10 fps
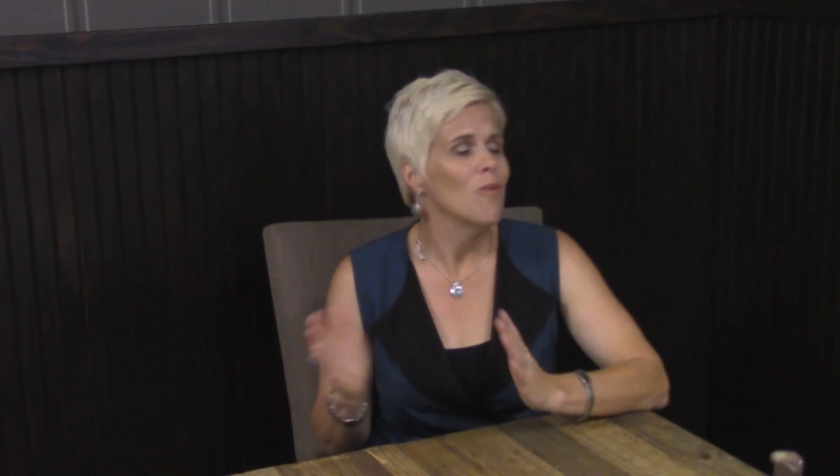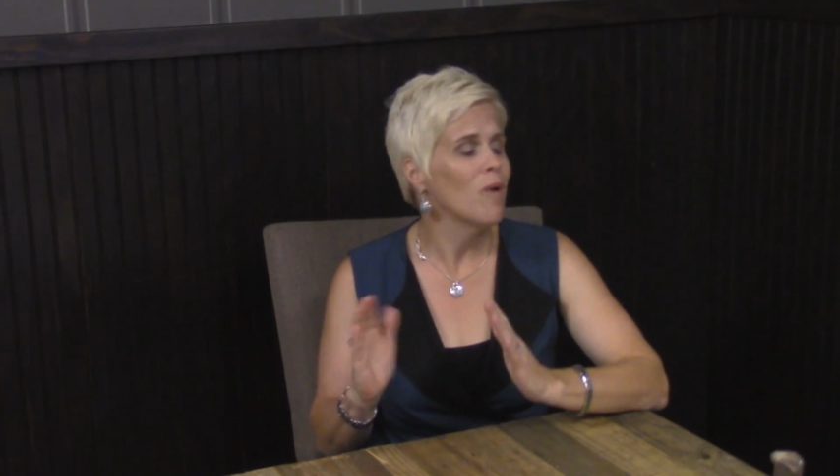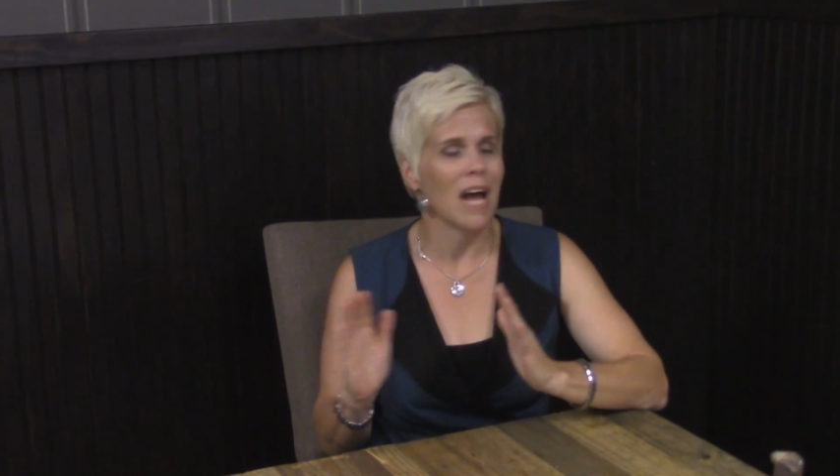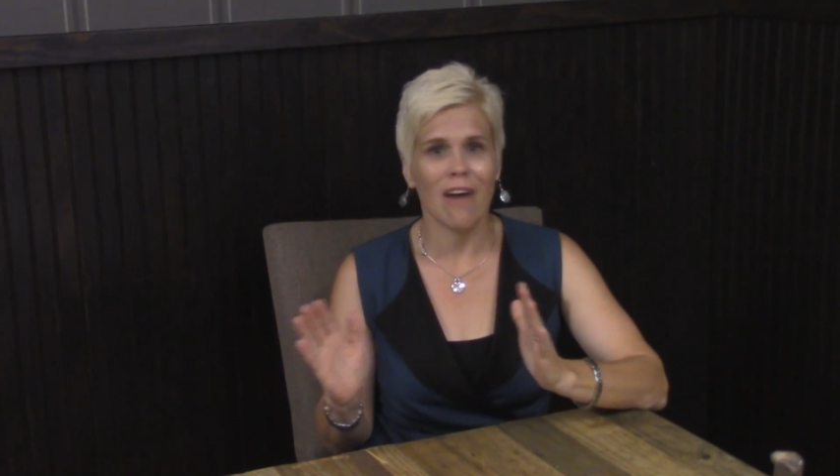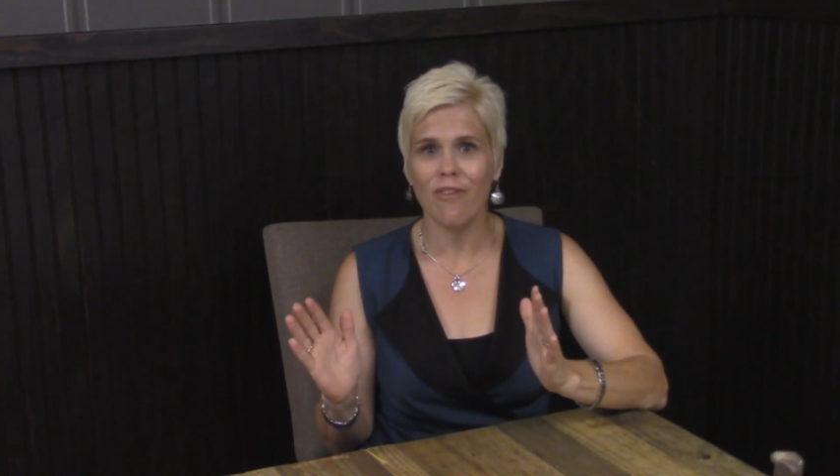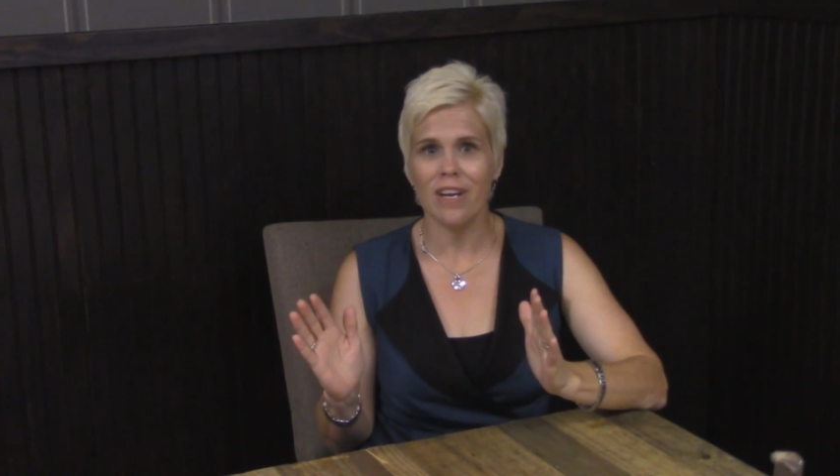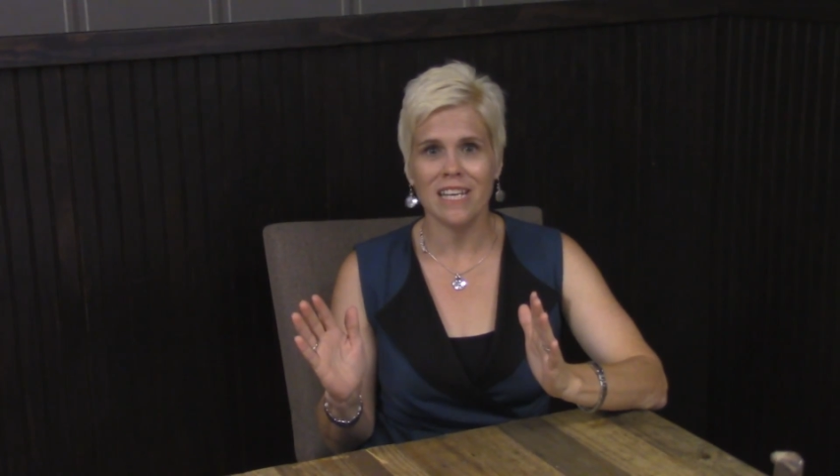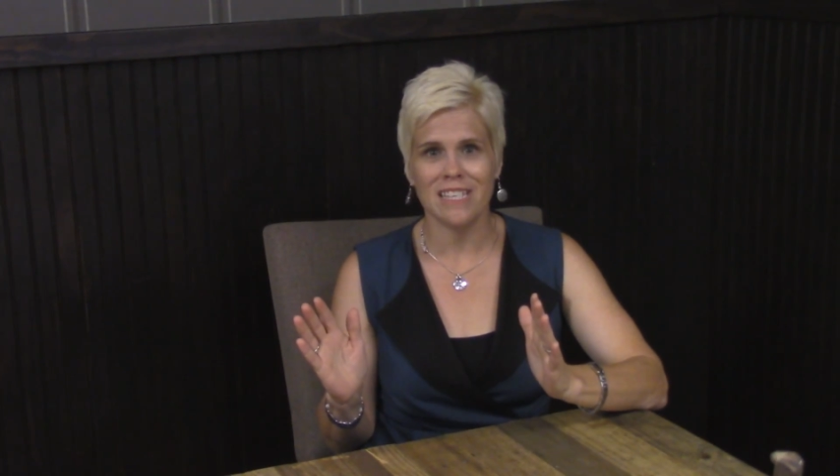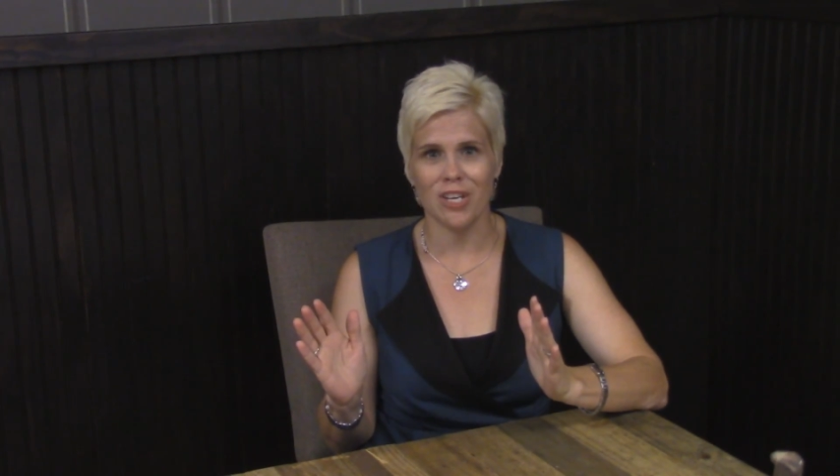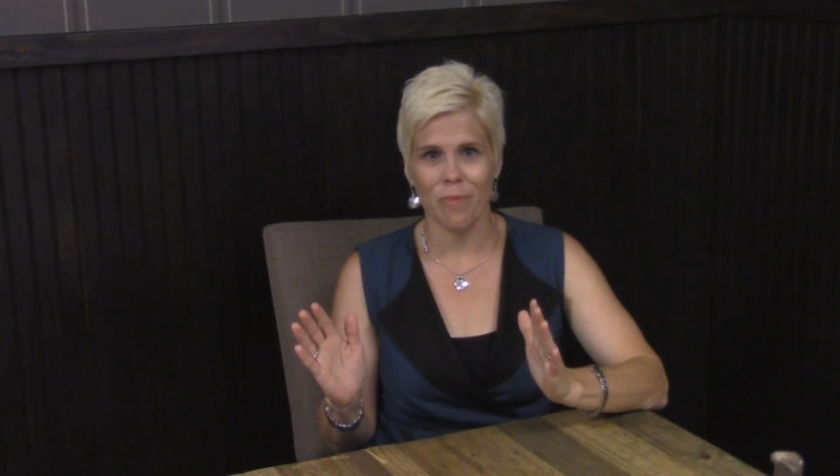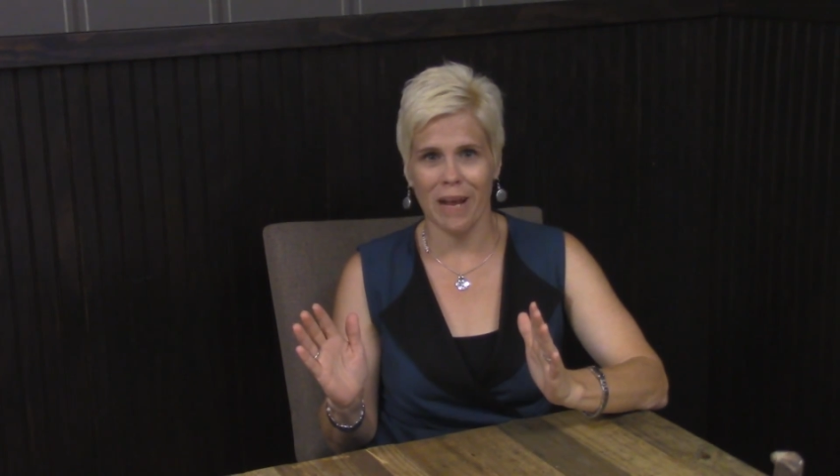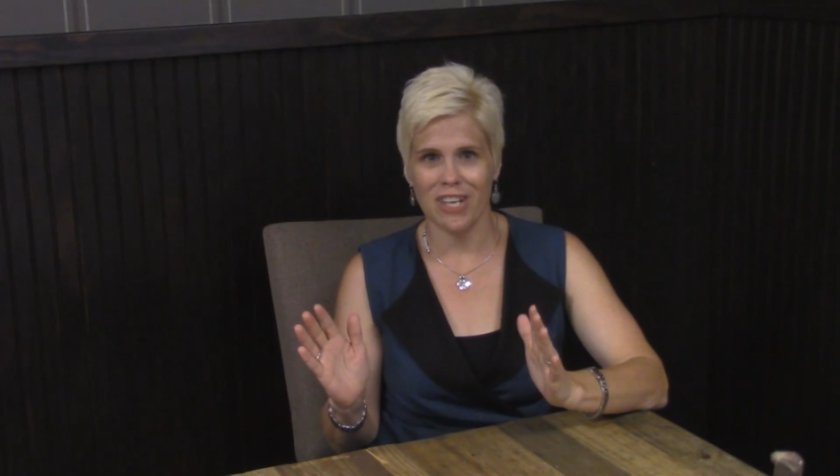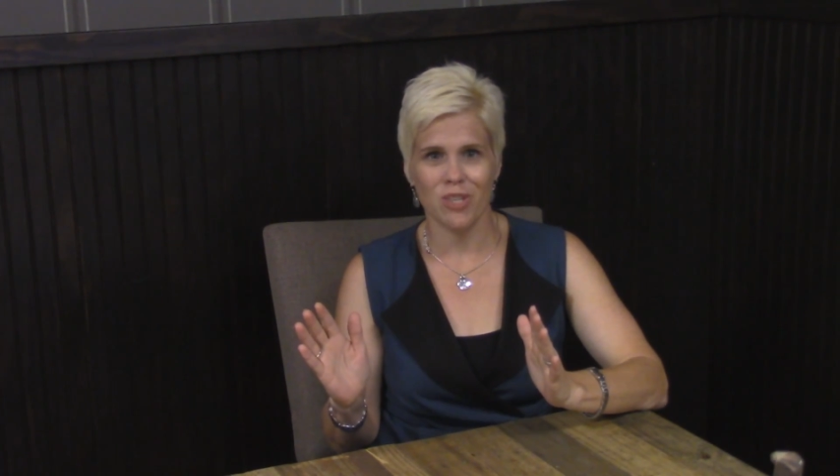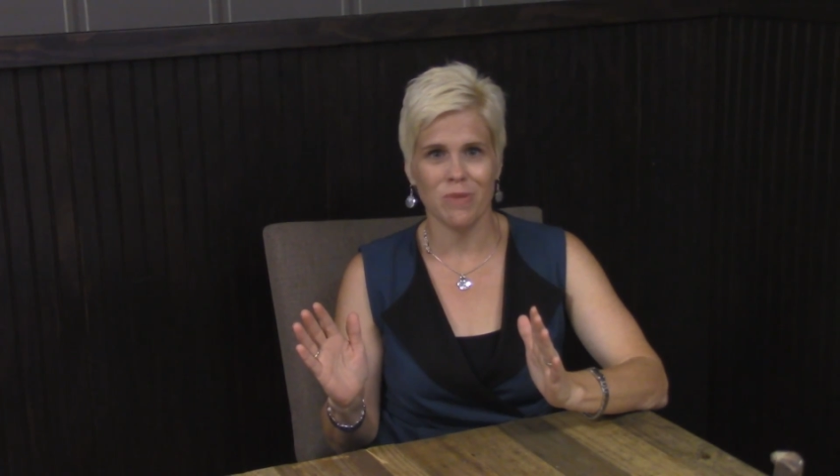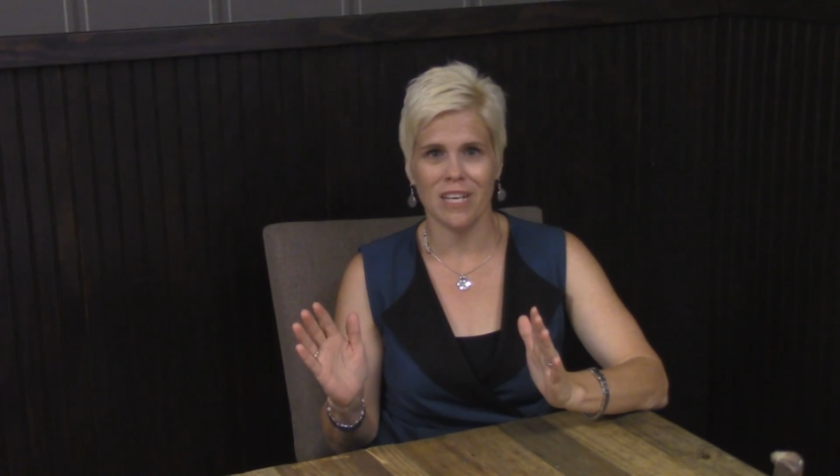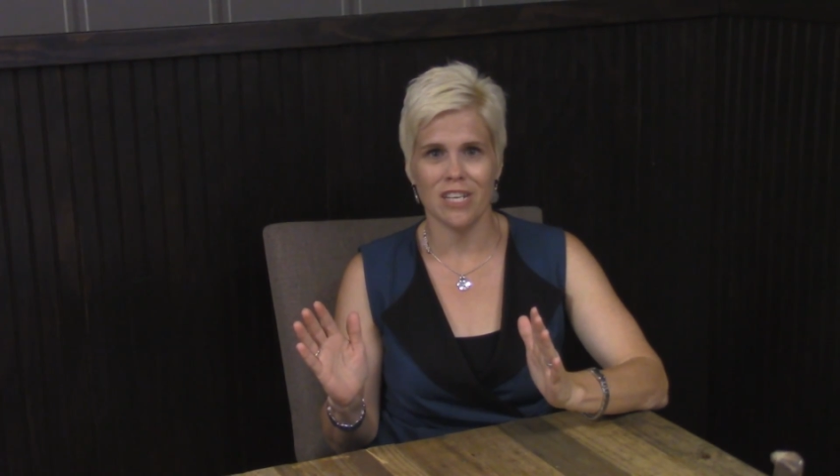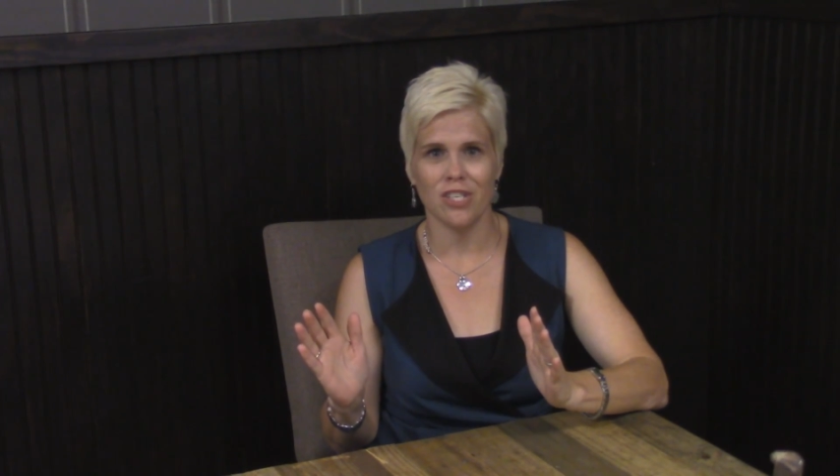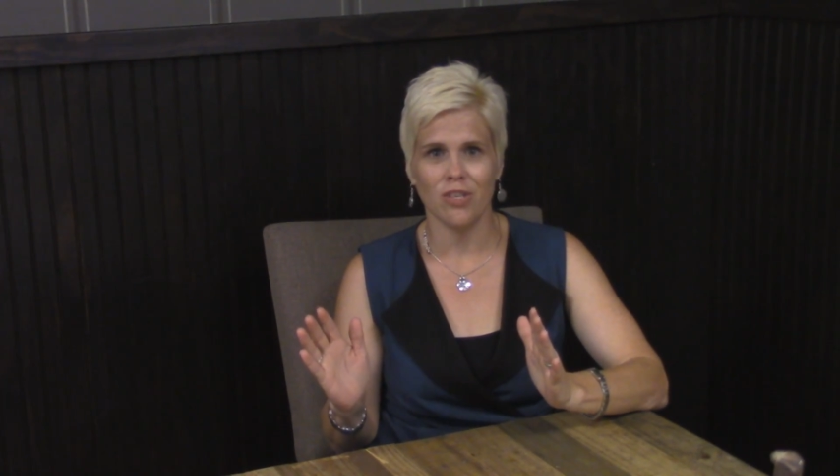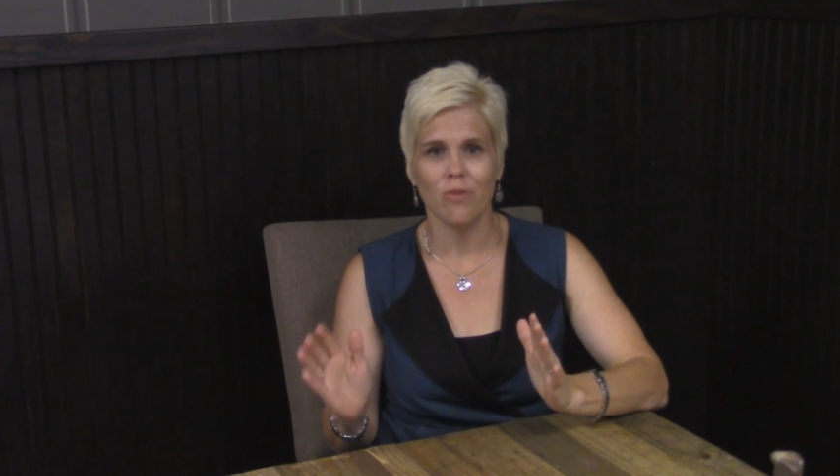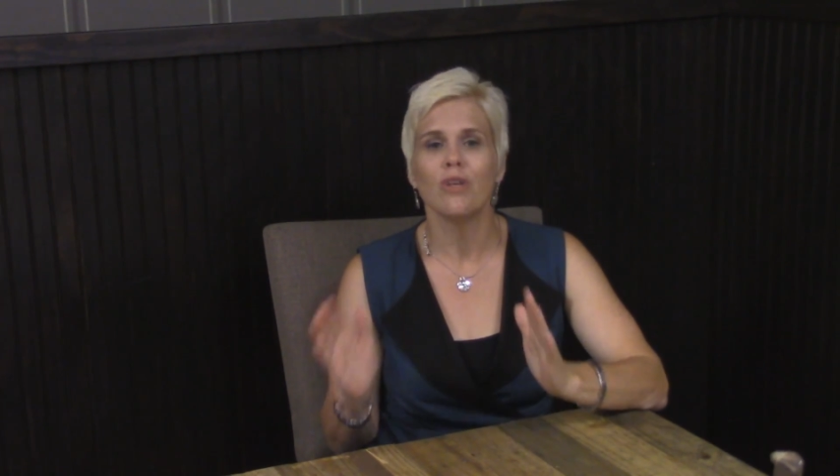Whatever it is that your manager was going
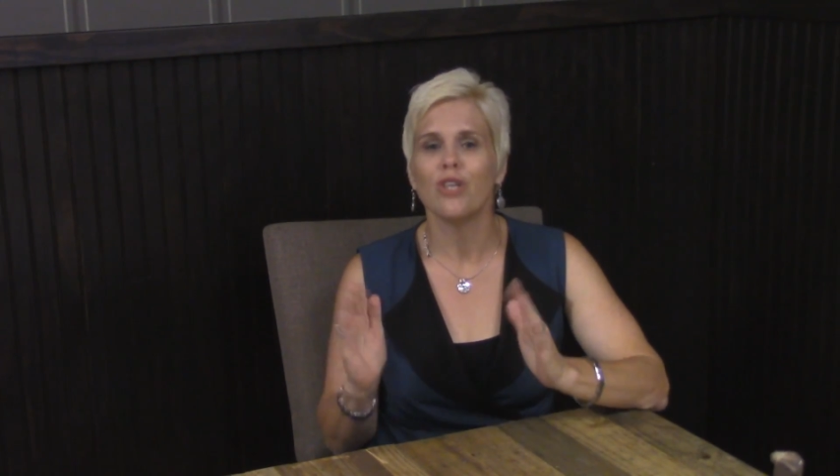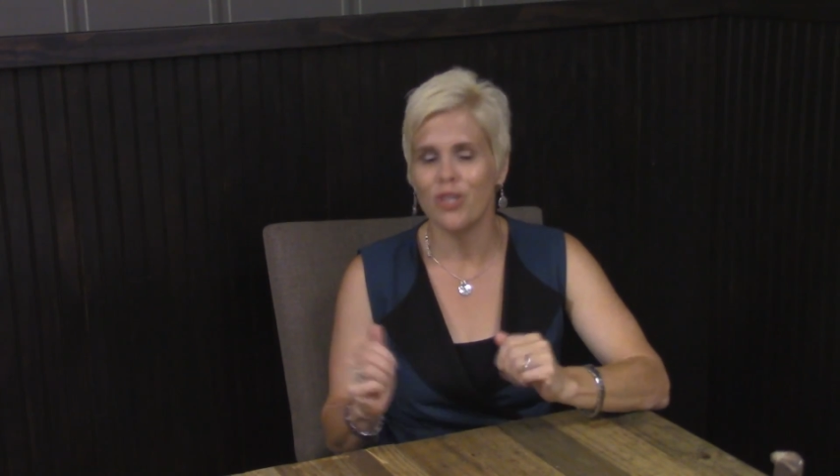to do,